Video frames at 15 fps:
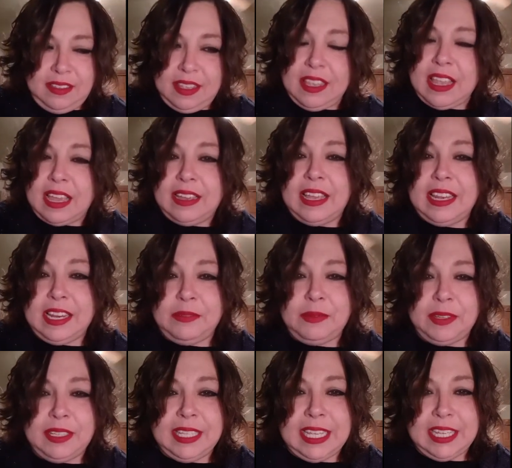yeah, and it
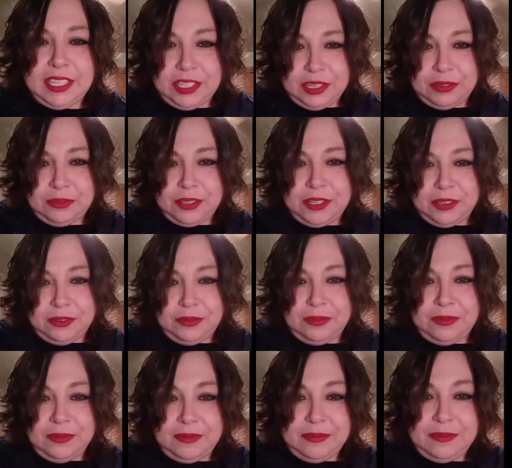will lead you to,
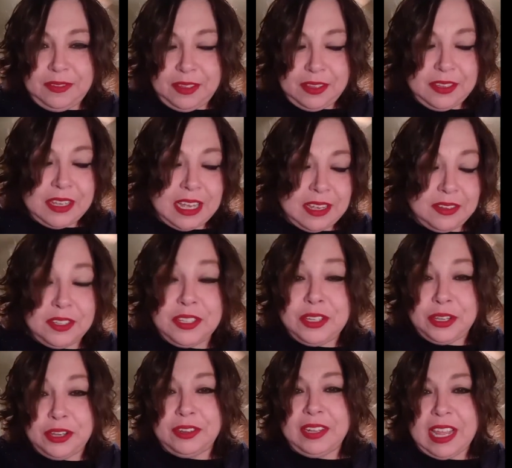uh, to
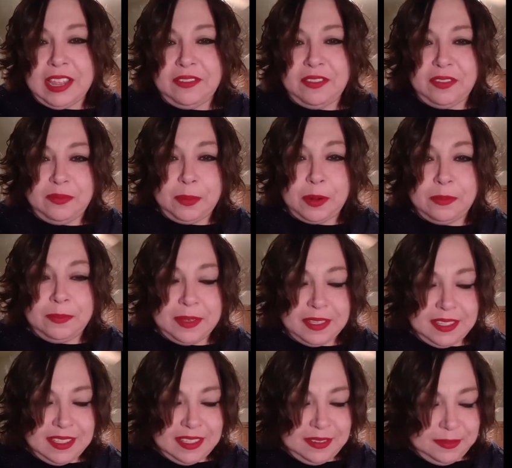your life of
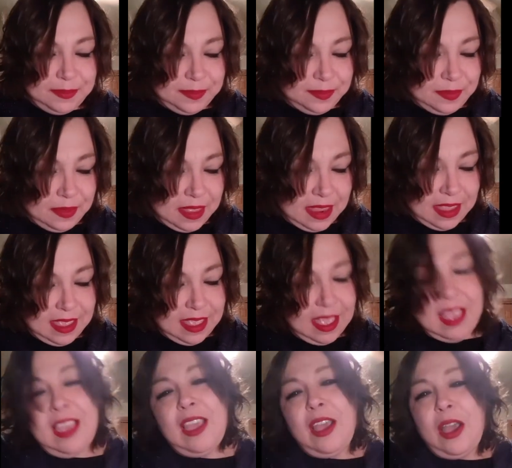purpose.
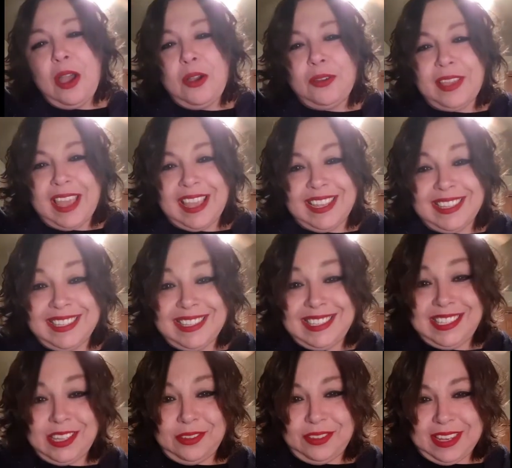Okay,
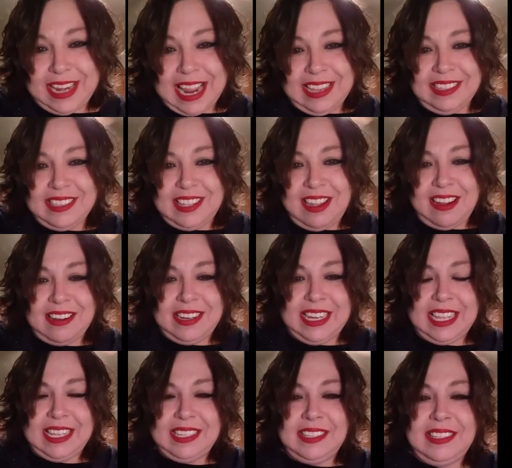so the next card
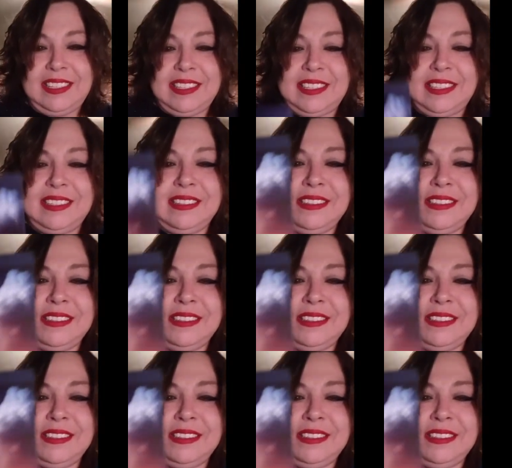is